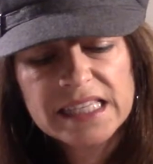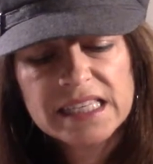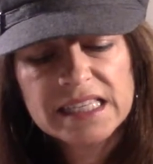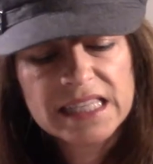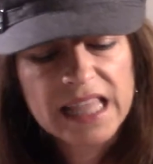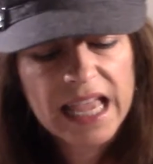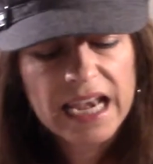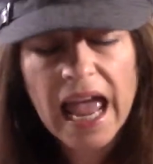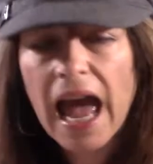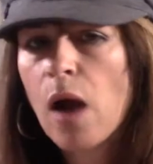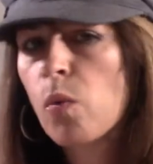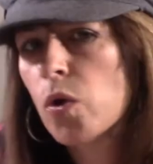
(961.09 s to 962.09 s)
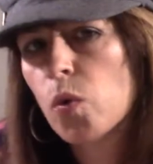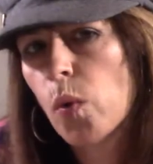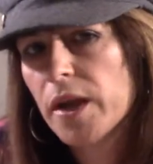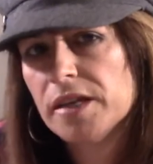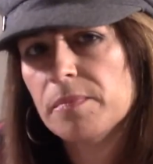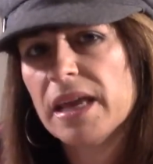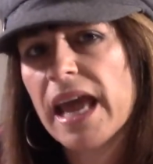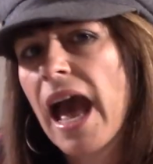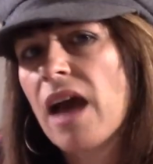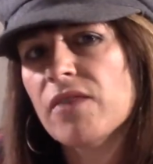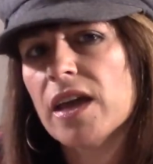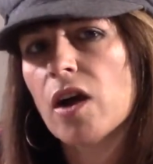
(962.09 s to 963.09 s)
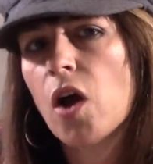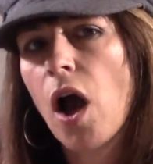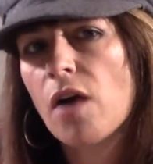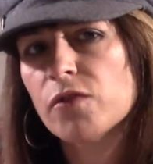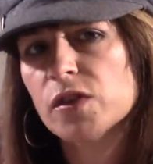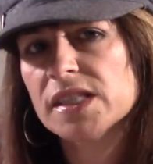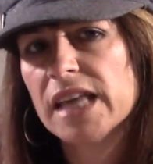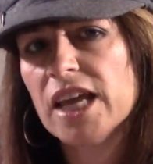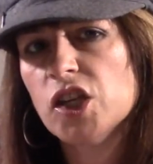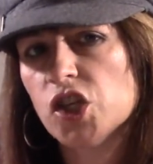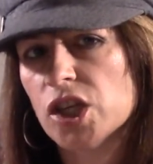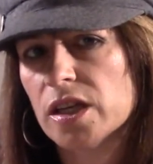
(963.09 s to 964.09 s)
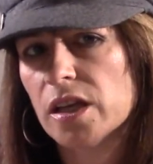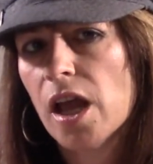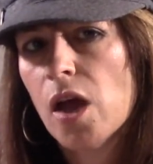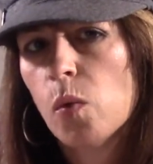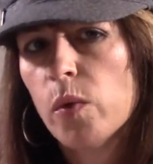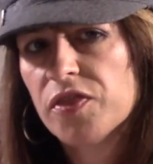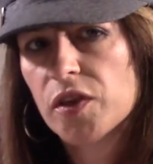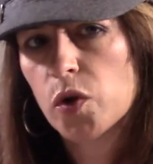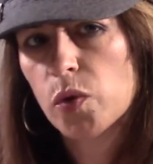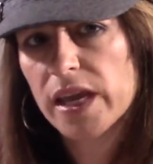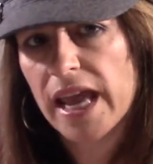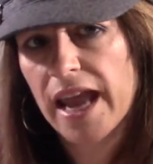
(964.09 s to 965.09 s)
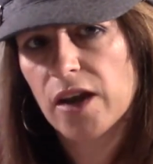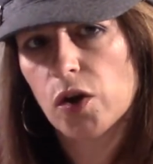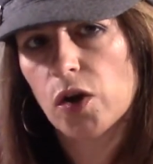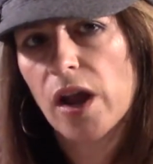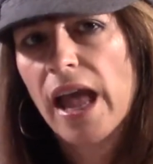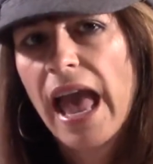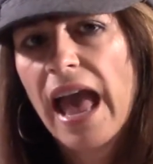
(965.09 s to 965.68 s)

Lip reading: is then how we're going to be having a conversation with the Creator.